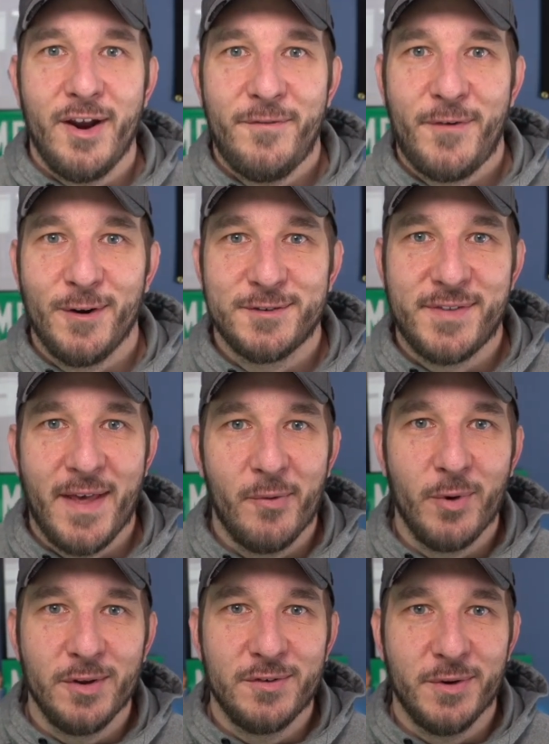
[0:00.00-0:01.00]
folks, that
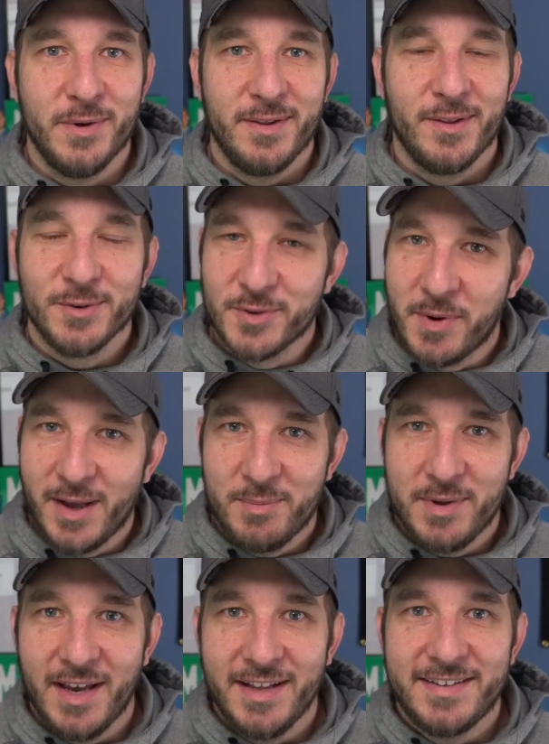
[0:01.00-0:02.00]
will do it. Those are my
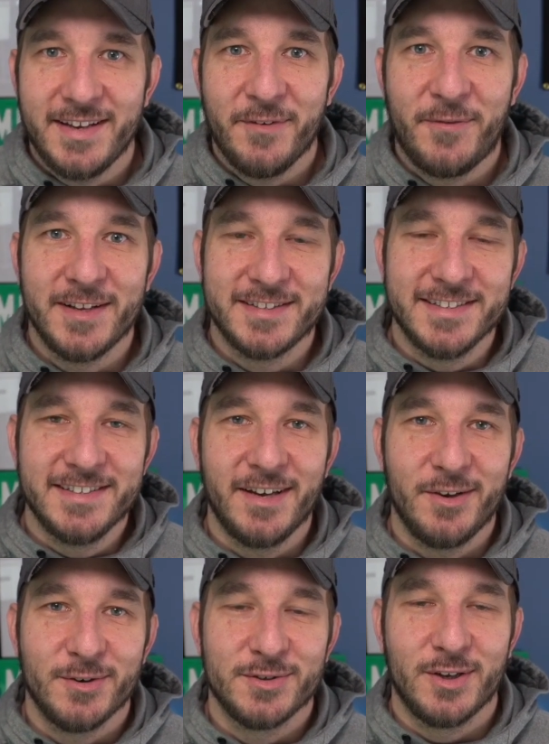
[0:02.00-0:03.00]
NBA DFS
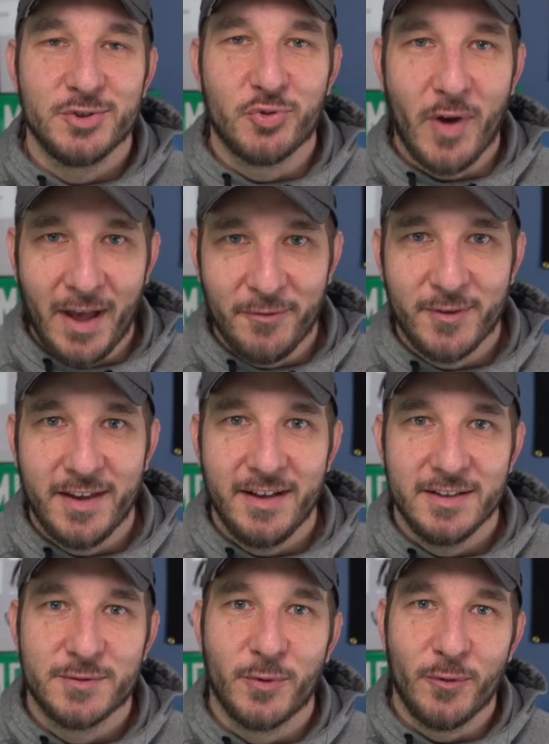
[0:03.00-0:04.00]
contenders on
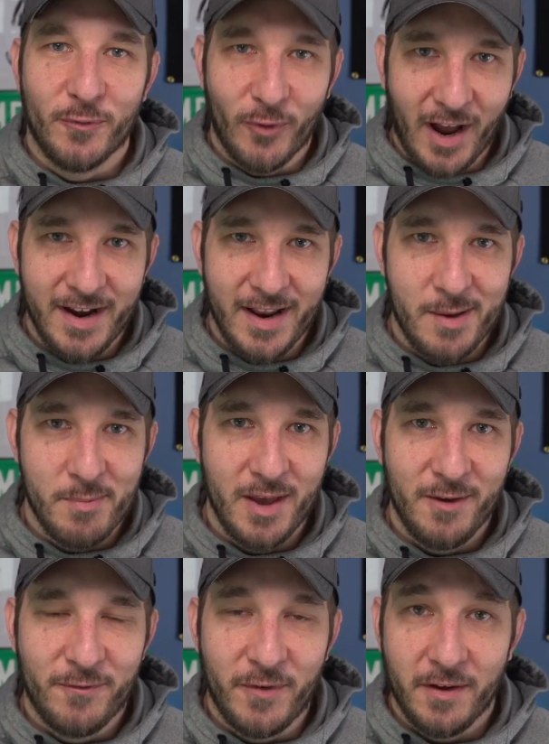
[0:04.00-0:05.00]
DraftKings for Friday, May
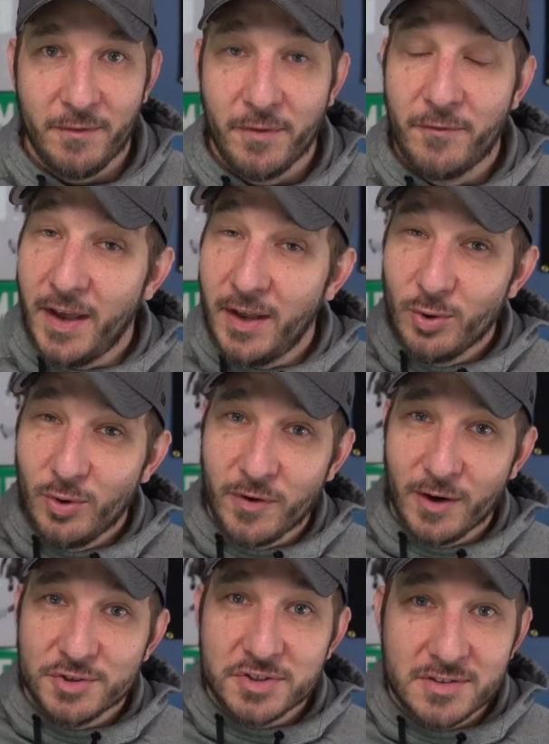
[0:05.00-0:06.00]
5th. FanDuel
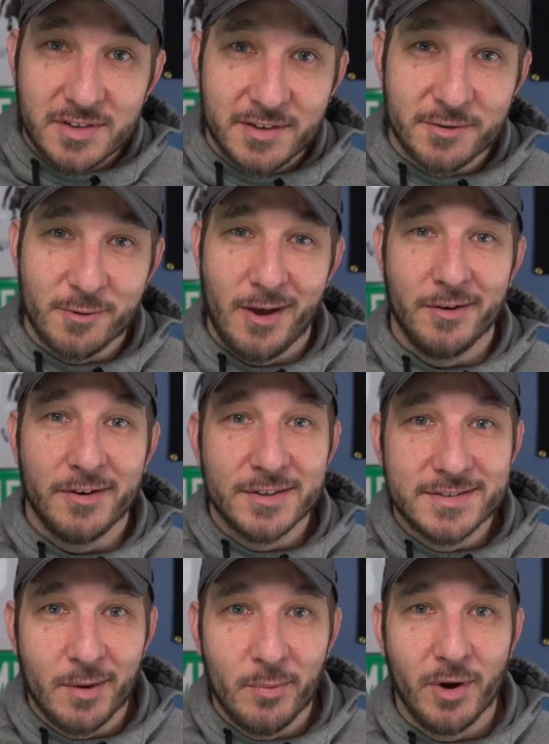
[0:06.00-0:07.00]
version is around here
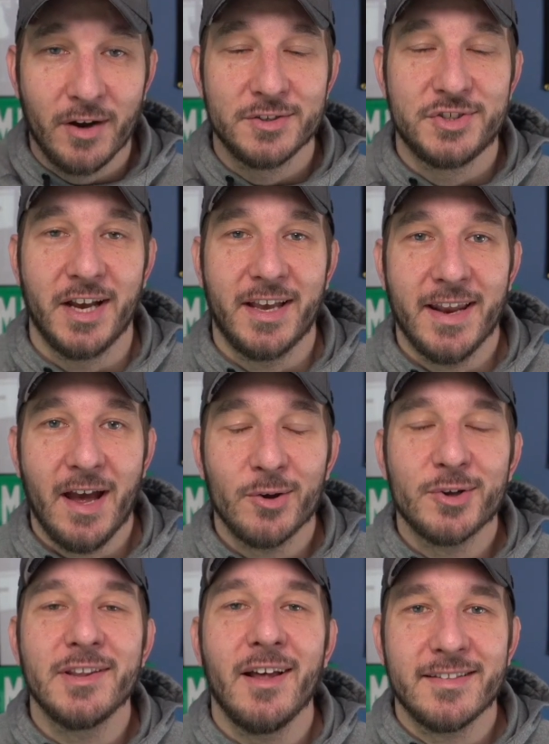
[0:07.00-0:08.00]
somewhere. Check it out.
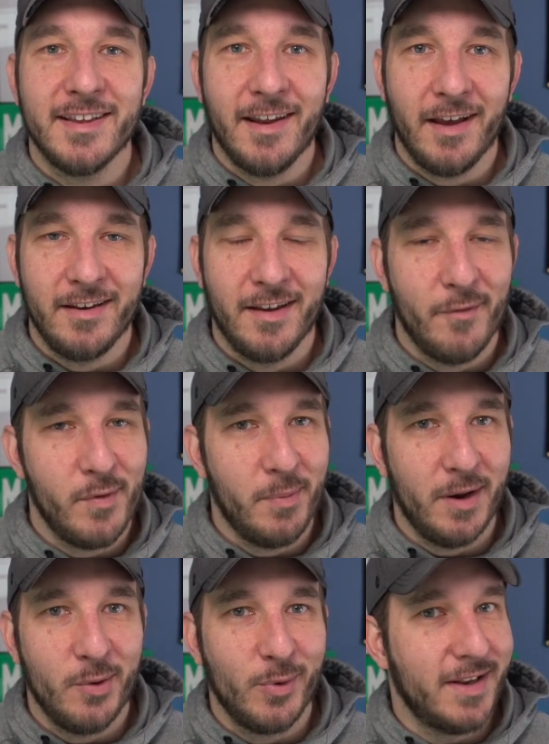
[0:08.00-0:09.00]
Good luck tonight,
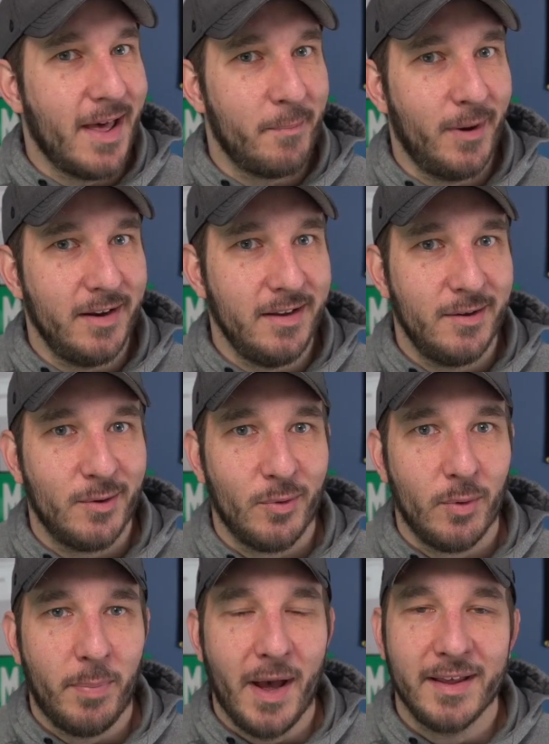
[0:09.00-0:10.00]
everybody. Win that money.
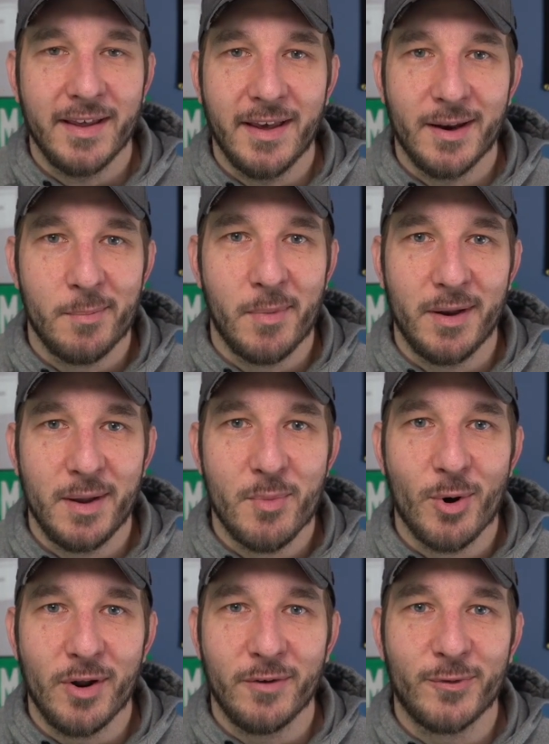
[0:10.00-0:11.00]
We're back again on Monday
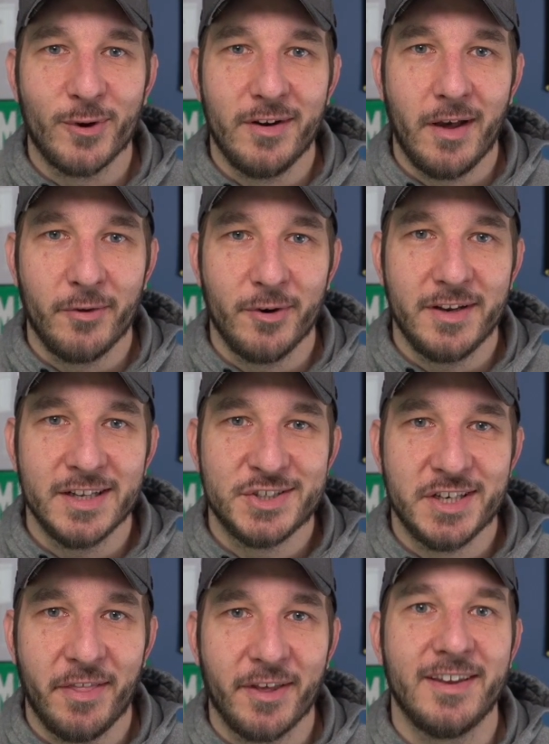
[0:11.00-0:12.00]
morning for another
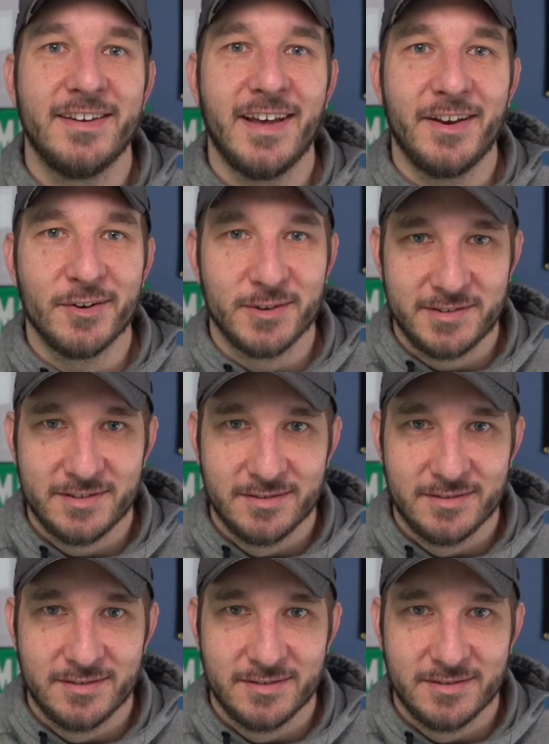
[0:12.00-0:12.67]
edition of the ContENders.